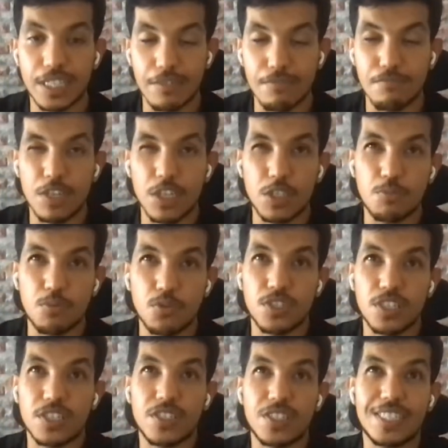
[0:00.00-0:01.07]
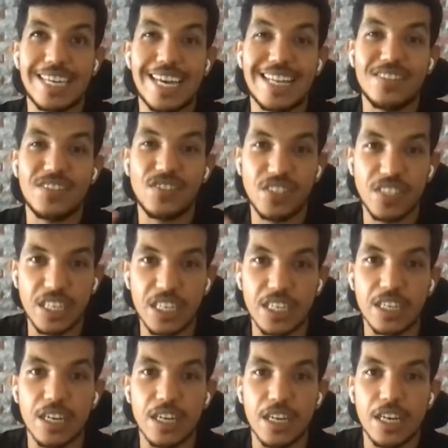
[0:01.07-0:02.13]
this process can see
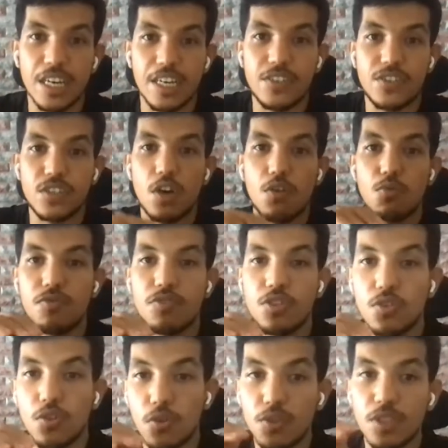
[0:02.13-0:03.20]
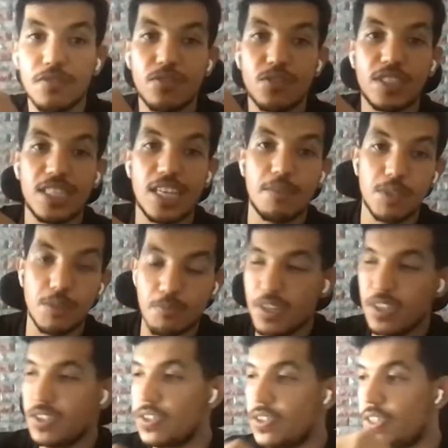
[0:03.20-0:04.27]
its own view on different
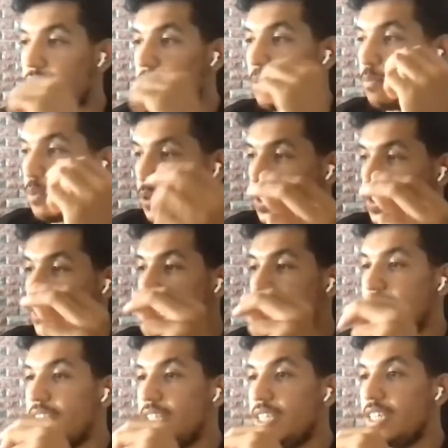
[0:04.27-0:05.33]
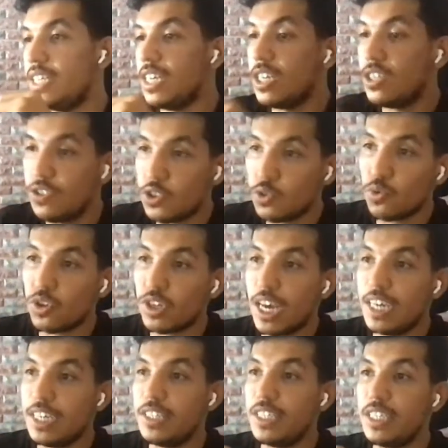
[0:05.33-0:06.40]
namespaces like process ID, network
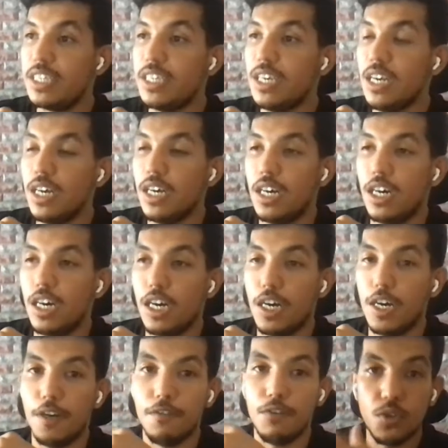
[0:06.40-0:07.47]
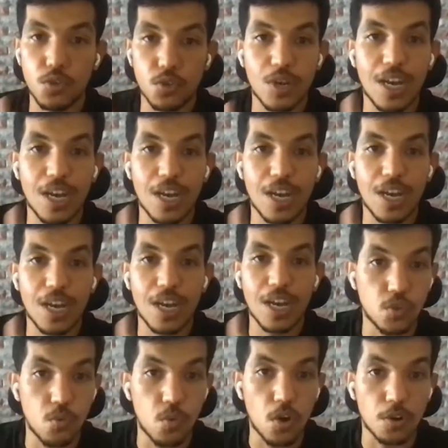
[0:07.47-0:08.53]
ID, user ID, and
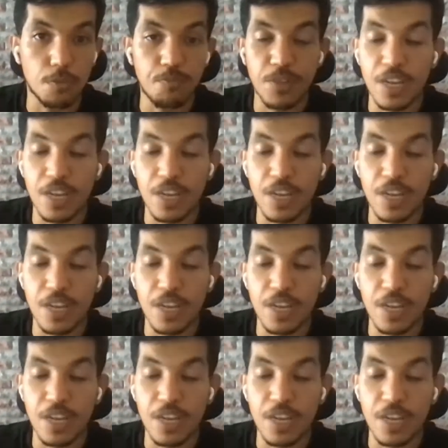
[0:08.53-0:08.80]
so on.